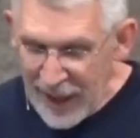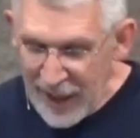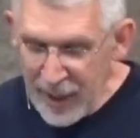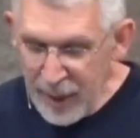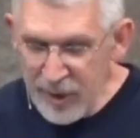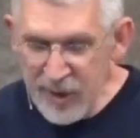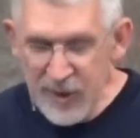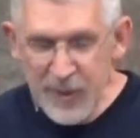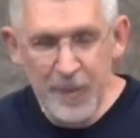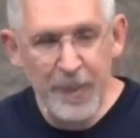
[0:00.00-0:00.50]
he
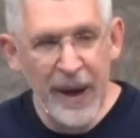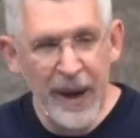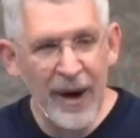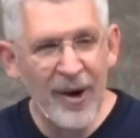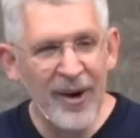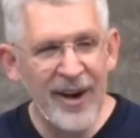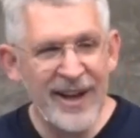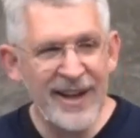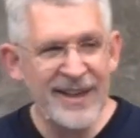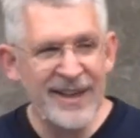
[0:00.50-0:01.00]
was
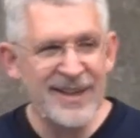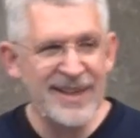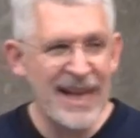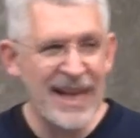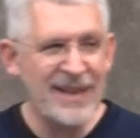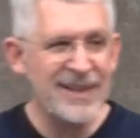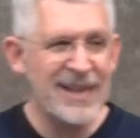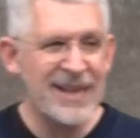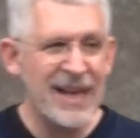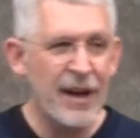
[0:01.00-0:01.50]
buried, it
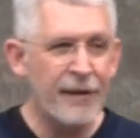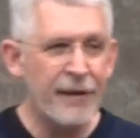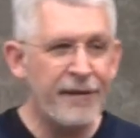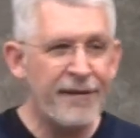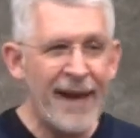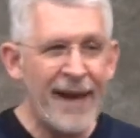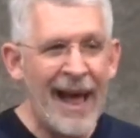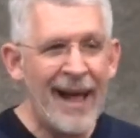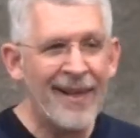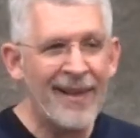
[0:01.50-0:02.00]
says, in a
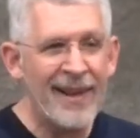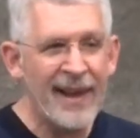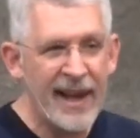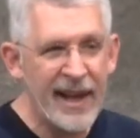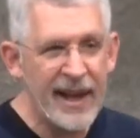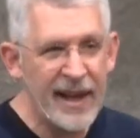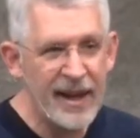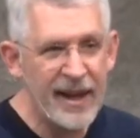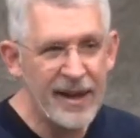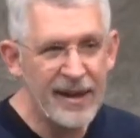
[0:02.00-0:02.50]

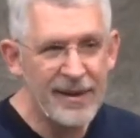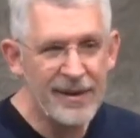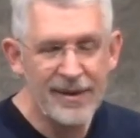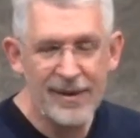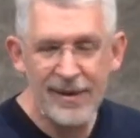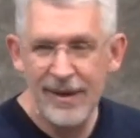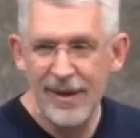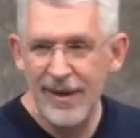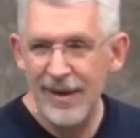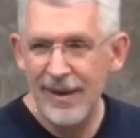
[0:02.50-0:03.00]
valley.
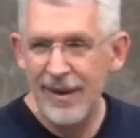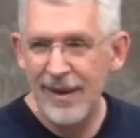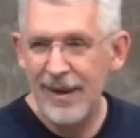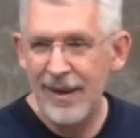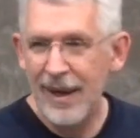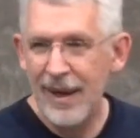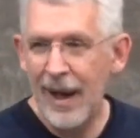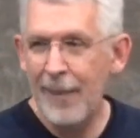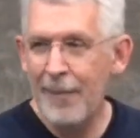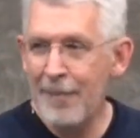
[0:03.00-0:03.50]

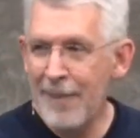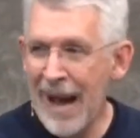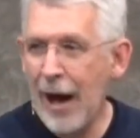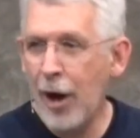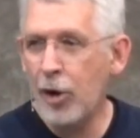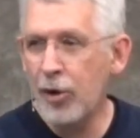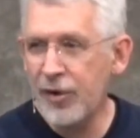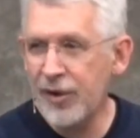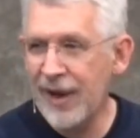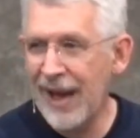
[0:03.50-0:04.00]
A
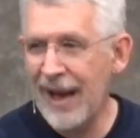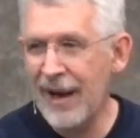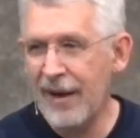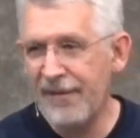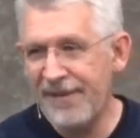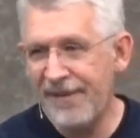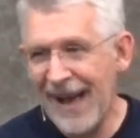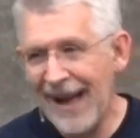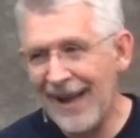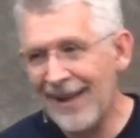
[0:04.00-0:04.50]
mount and a
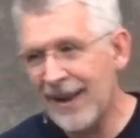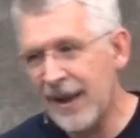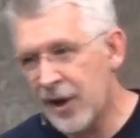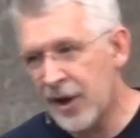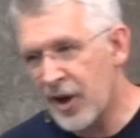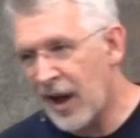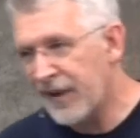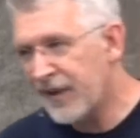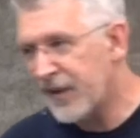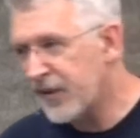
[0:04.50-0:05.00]
valley
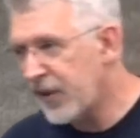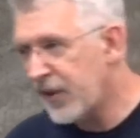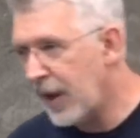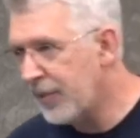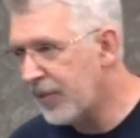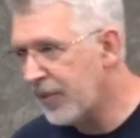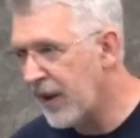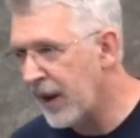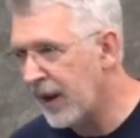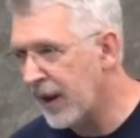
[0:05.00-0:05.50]
are not the
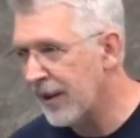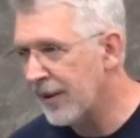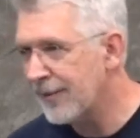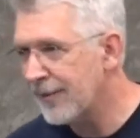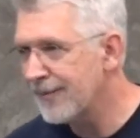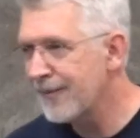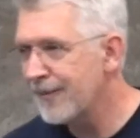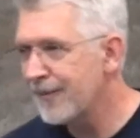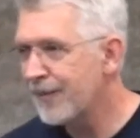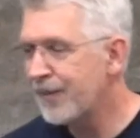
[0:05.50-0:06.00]
same thing.
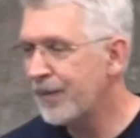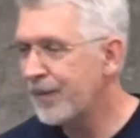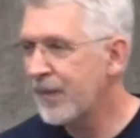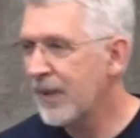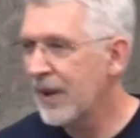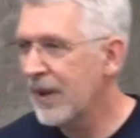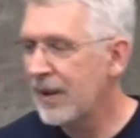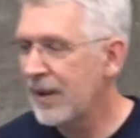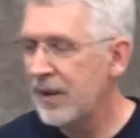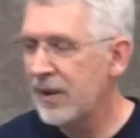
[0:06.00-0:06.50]

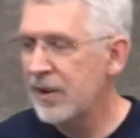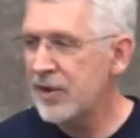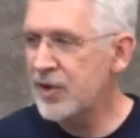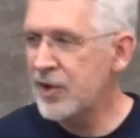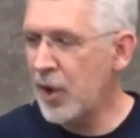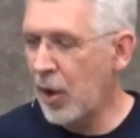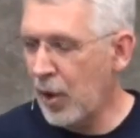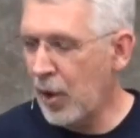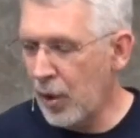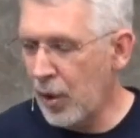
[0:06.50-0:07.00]

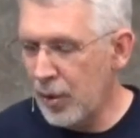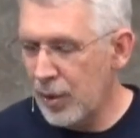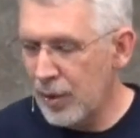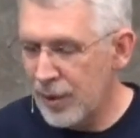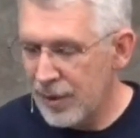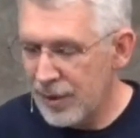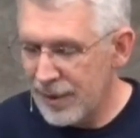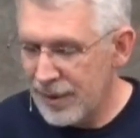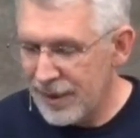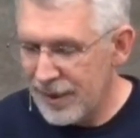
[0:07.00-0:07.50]
So
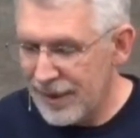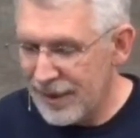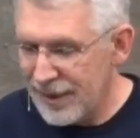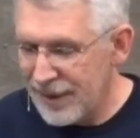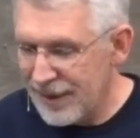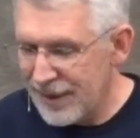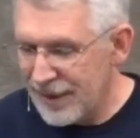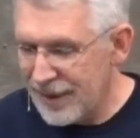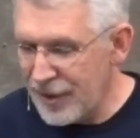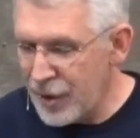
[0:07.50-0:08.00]

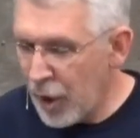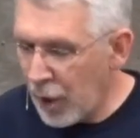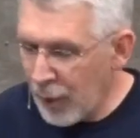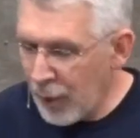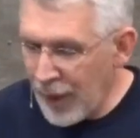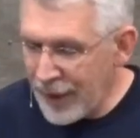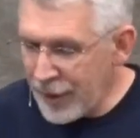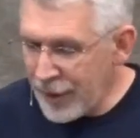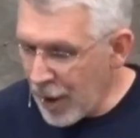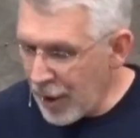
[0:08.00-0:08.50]
no
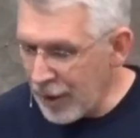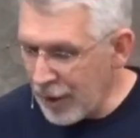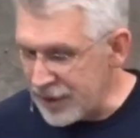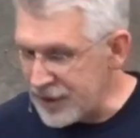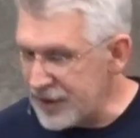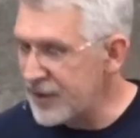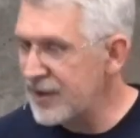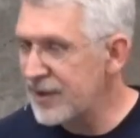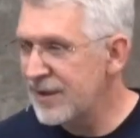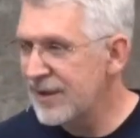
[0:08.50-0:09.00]
one
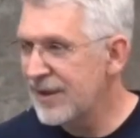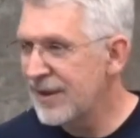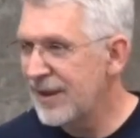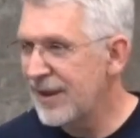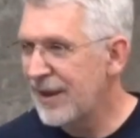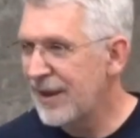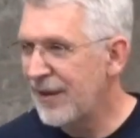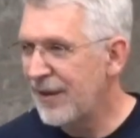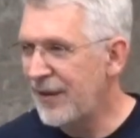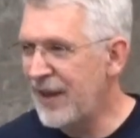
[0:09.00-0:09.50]
knows
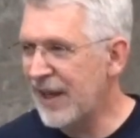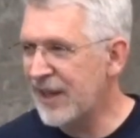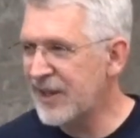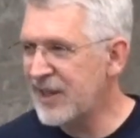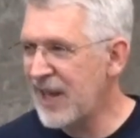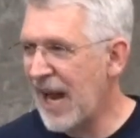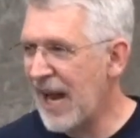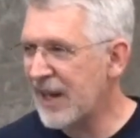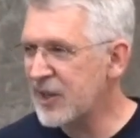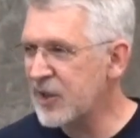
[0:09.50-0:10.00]
the
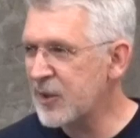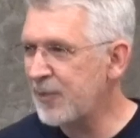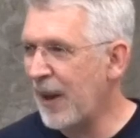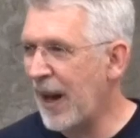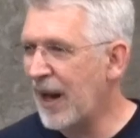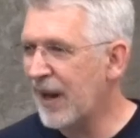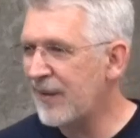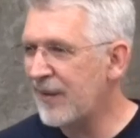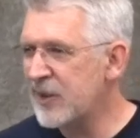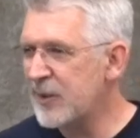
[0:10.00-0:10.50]
exact
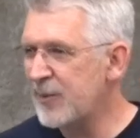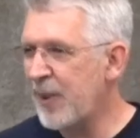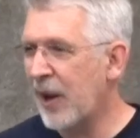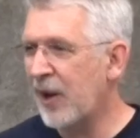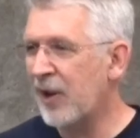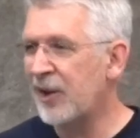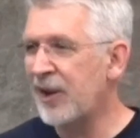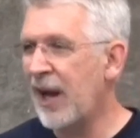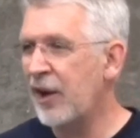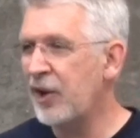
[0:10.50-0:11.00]
spot of his
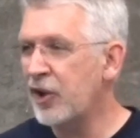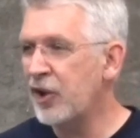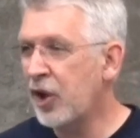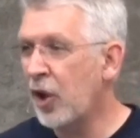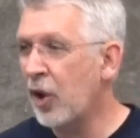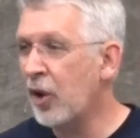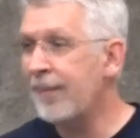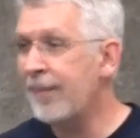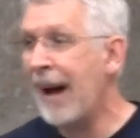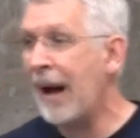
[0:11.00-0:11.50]
burial. Now, you
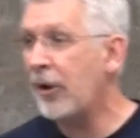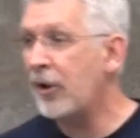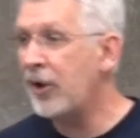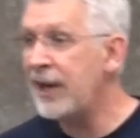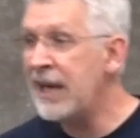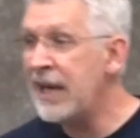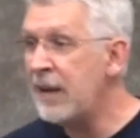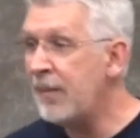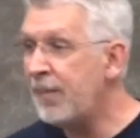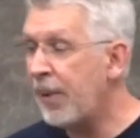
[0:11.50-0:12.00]
go to Mount
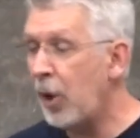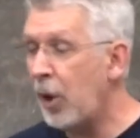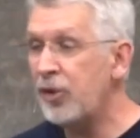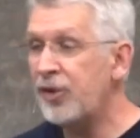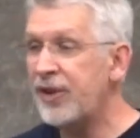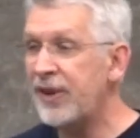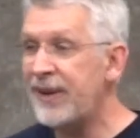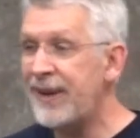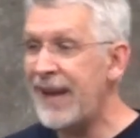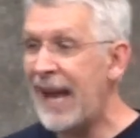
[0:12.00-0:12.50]
Nebo
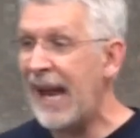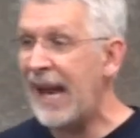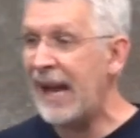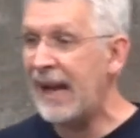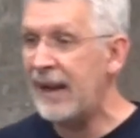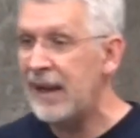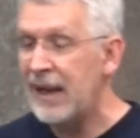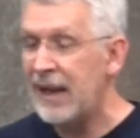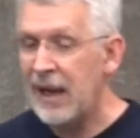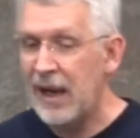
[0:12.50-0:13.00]

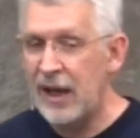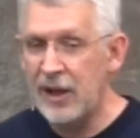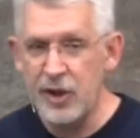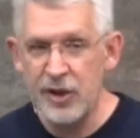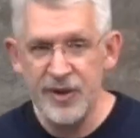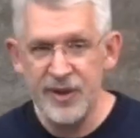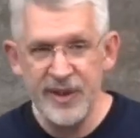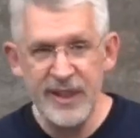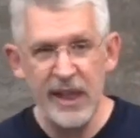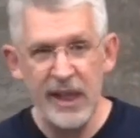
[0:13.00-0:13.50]
today, and
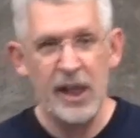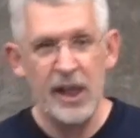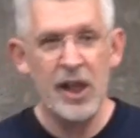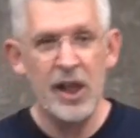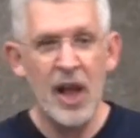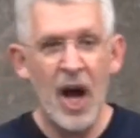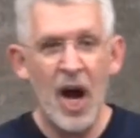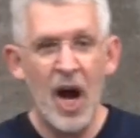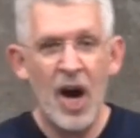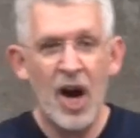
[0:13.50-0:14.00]
you'll see a
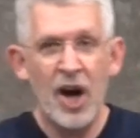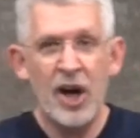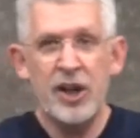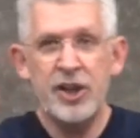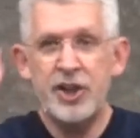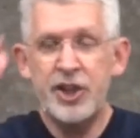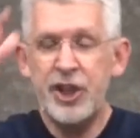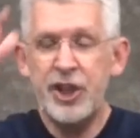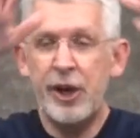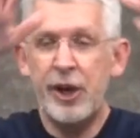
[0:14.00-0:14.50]

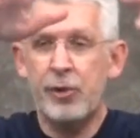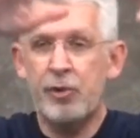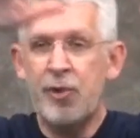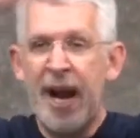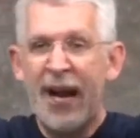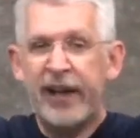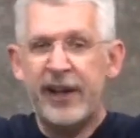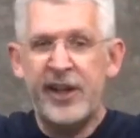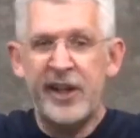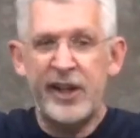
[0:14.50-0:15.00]
large
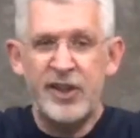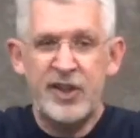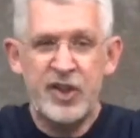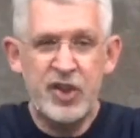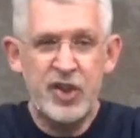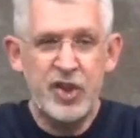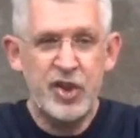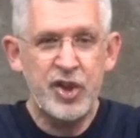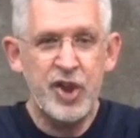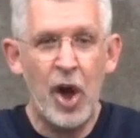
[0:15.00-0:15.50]
erected
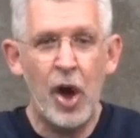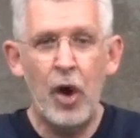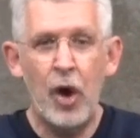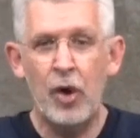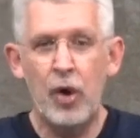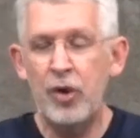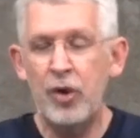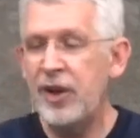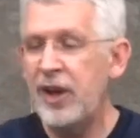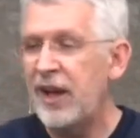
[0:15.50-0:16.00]

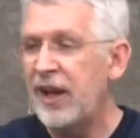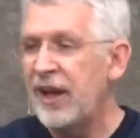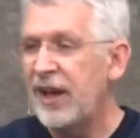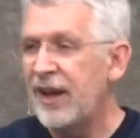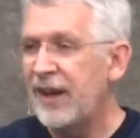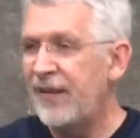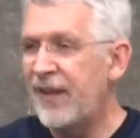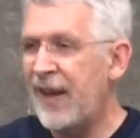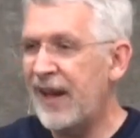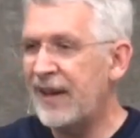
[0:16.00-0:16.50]
stone
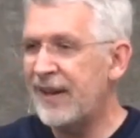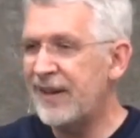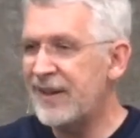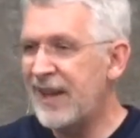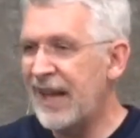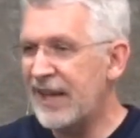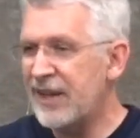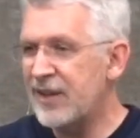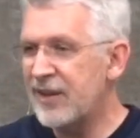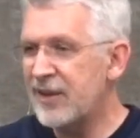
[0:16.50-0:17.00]
that,
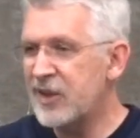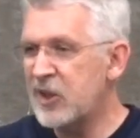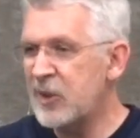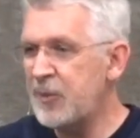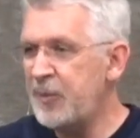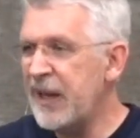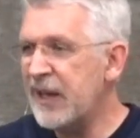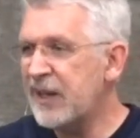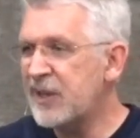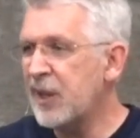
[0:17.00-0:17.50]
that
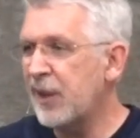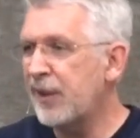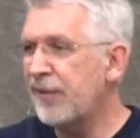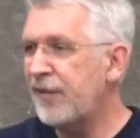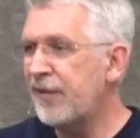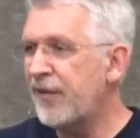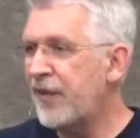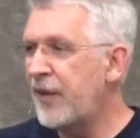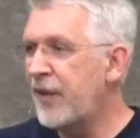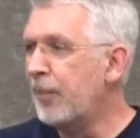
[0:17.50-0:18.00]
speaks
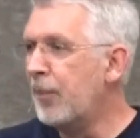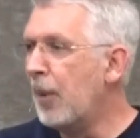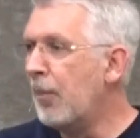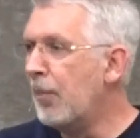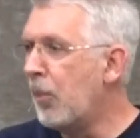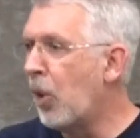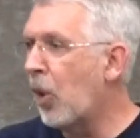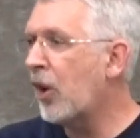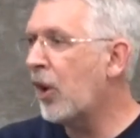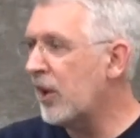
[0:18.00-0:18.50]
of the
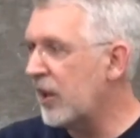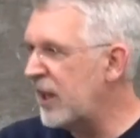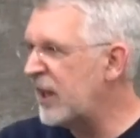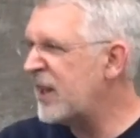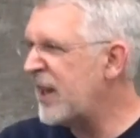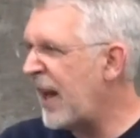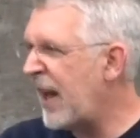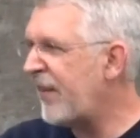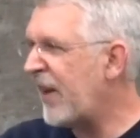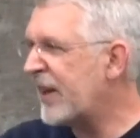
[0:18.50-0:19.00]
memorial. It,
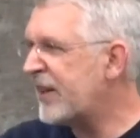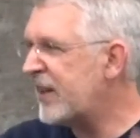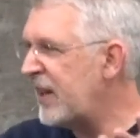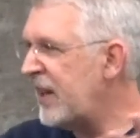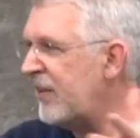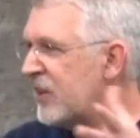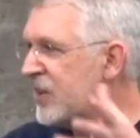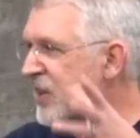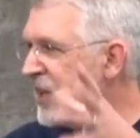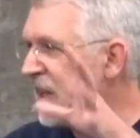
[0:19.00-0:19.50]
in fact, it
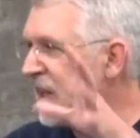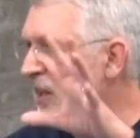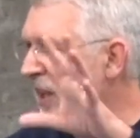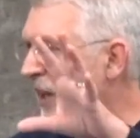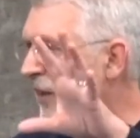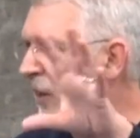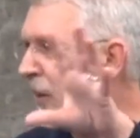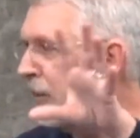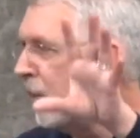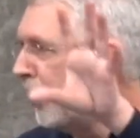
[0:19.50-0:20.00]
even says
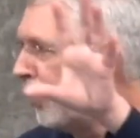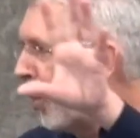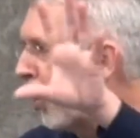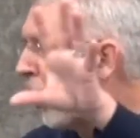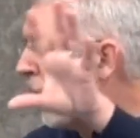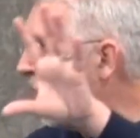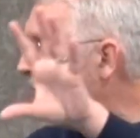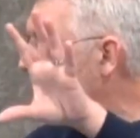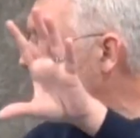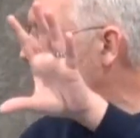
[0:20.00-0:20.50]
like the
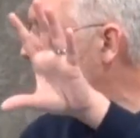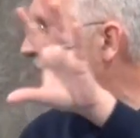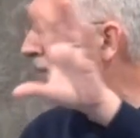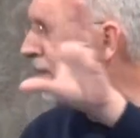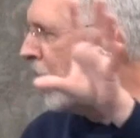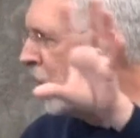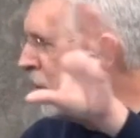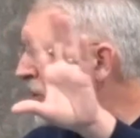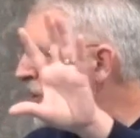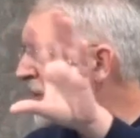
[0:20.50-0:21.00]
memorial of
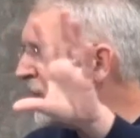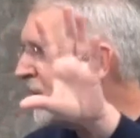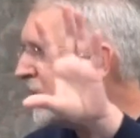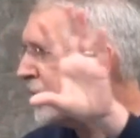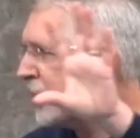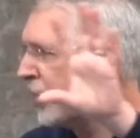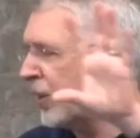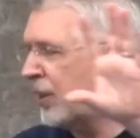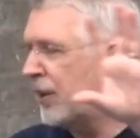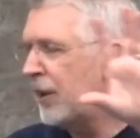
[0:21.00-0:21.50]

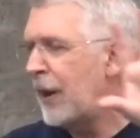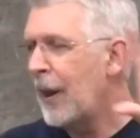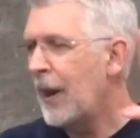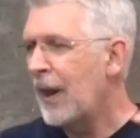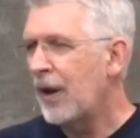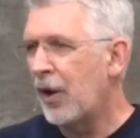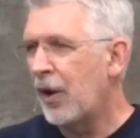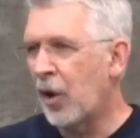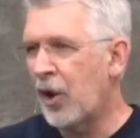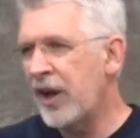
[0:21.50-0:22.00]
Moses or,
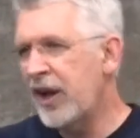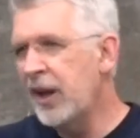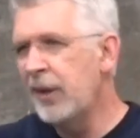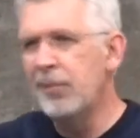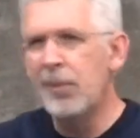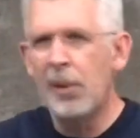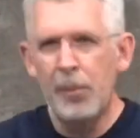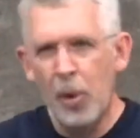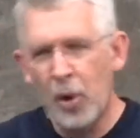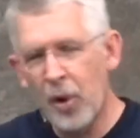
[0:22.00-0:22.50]
or in
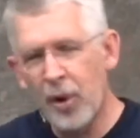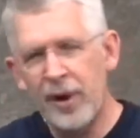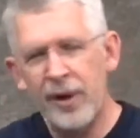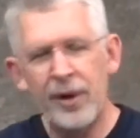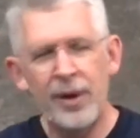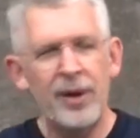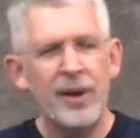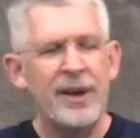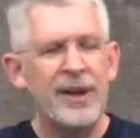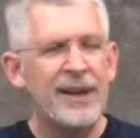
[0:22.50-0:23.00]

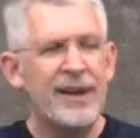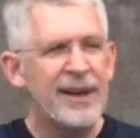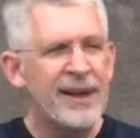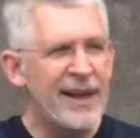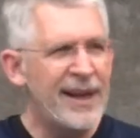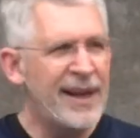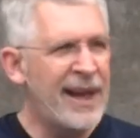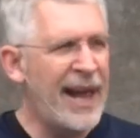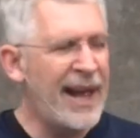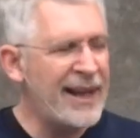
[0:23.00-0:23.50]
memorial,
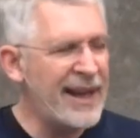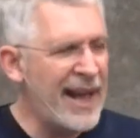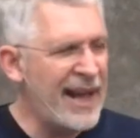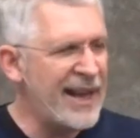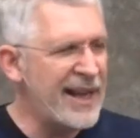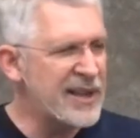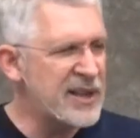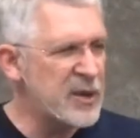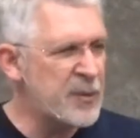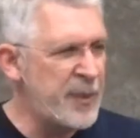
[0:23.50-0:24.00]
and, and
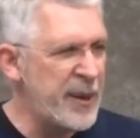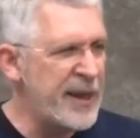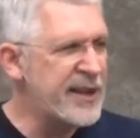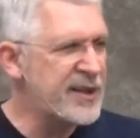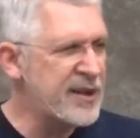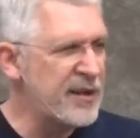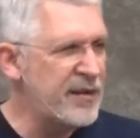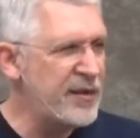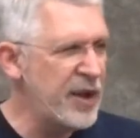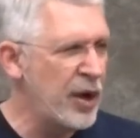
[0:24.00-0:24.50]
it
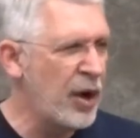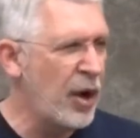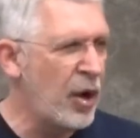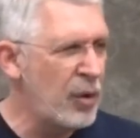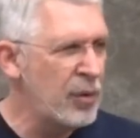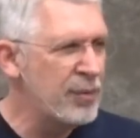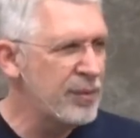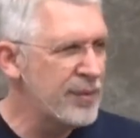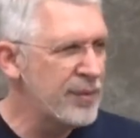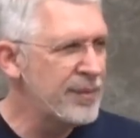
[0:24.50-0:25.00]
speaks of, you
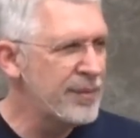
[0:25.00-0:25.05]
know,